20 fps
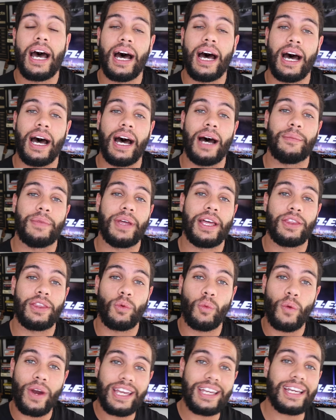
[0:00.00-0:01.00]
Um, and the
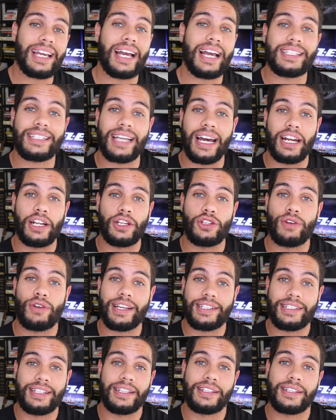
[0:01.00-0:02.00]
way you guys got to
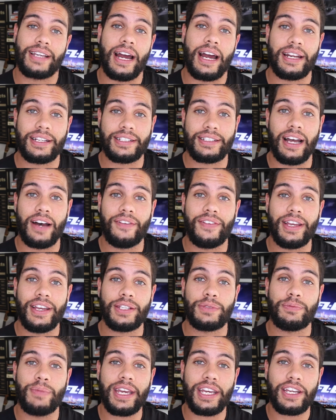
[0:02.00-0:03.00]
address this kind of stuff
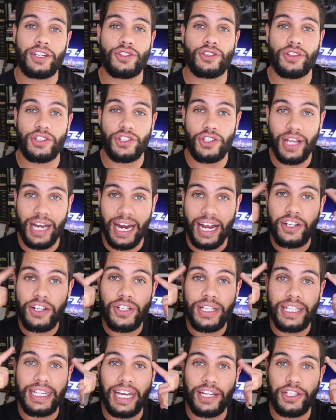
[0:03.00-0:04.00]
is making sure that you can
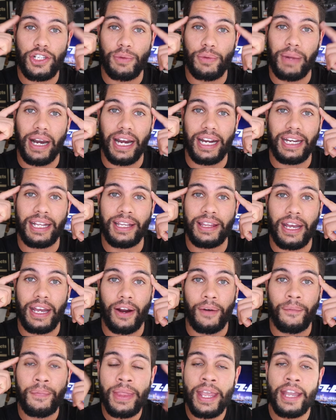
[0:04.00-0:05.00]
actually get your mind in
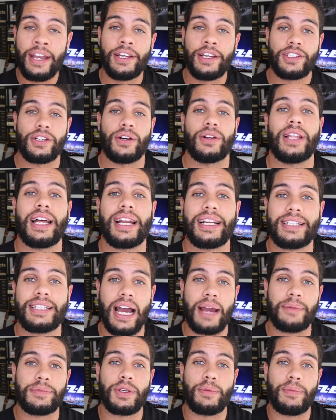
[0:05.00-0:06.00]
there. So a lot of
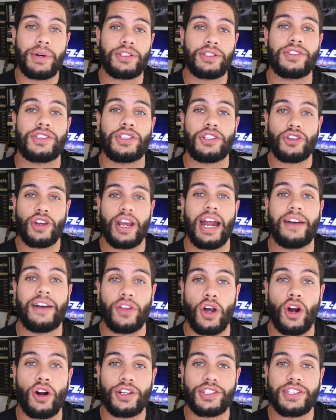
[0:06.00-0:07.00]
times the muscles that you're going to have
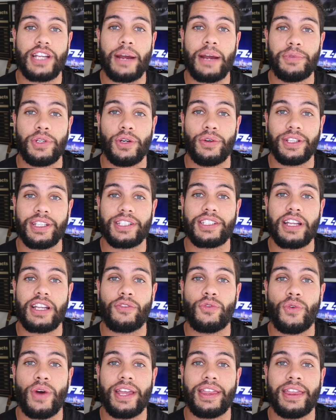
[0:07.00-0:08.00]
the hardest time doing this
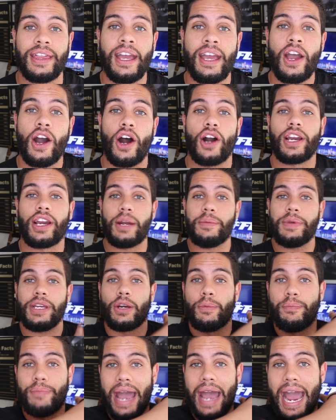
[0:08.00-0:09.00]
stuff with are going to be
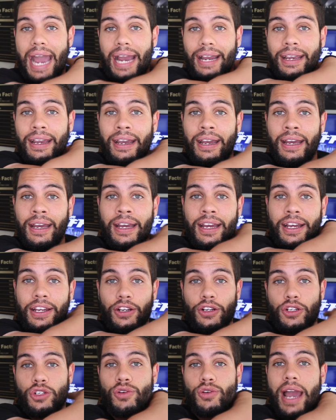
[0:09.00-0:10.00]
your back,
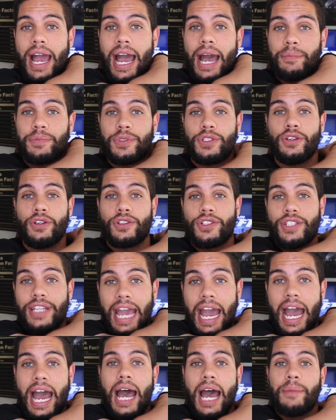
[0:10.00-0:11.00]
your traps, your
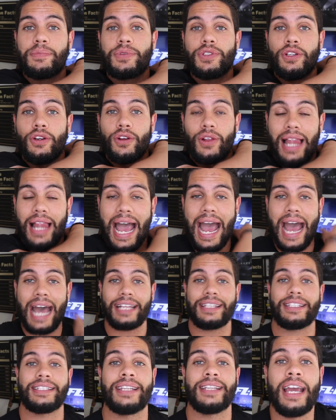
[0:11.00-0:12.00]
scaps, your
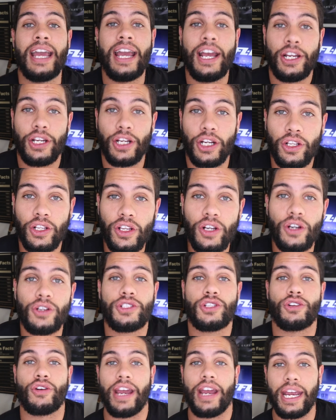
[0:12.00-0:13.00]
lats, your
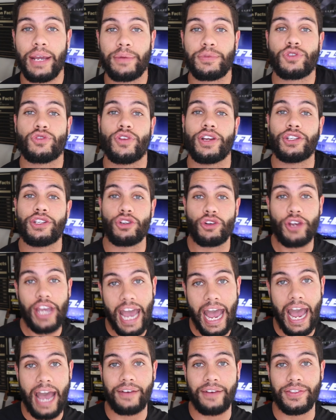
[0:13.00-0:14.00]
glutes, your hamstrings, your
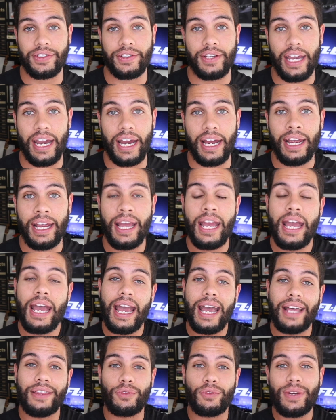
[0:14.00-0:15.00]
calves, okay?
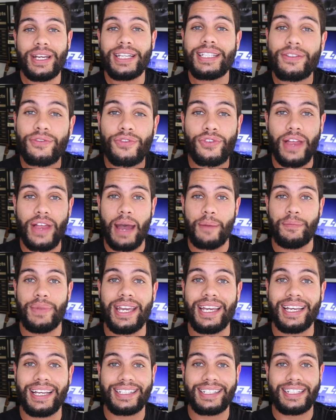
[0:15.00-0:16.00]
And the reason for that
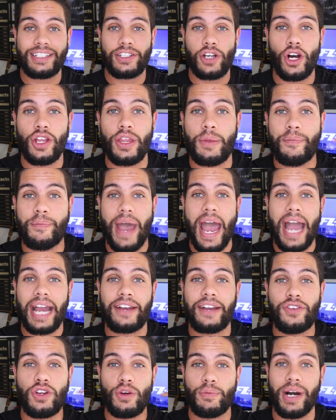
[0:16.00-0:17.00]
being is it's on the back
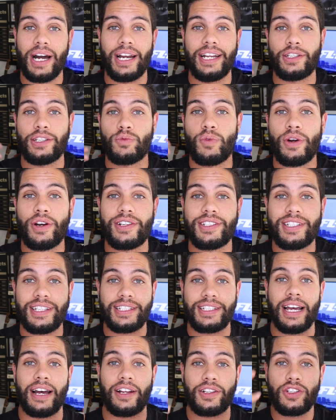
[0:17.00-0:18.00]
of your body, as weird as this
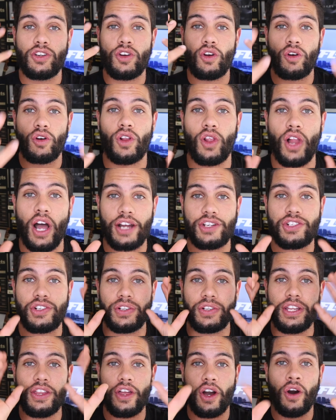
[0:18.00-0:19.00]
sounds.
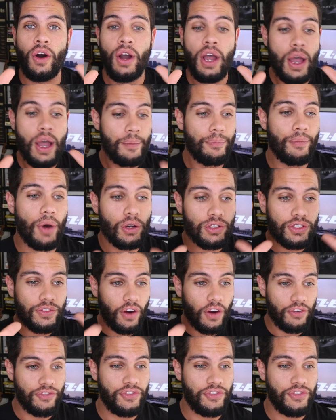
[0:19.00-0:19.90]
Neurologically though, most of our